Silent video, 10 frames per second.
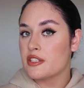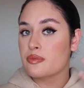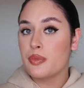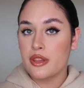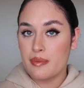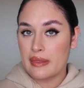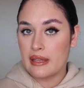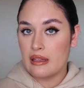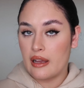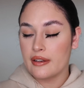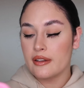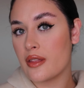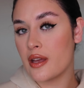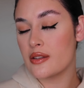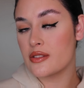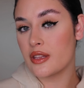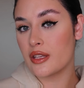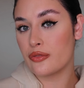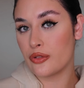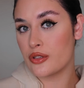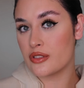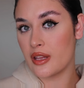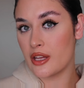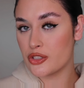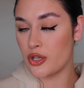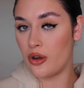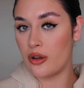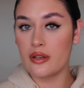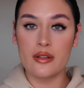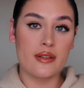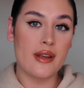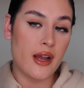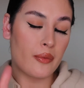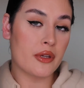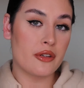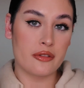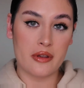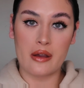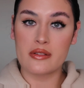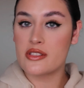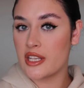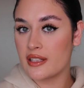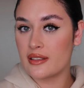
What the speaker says: just put them on the liner. That is the first lash on. Now we're going to do our second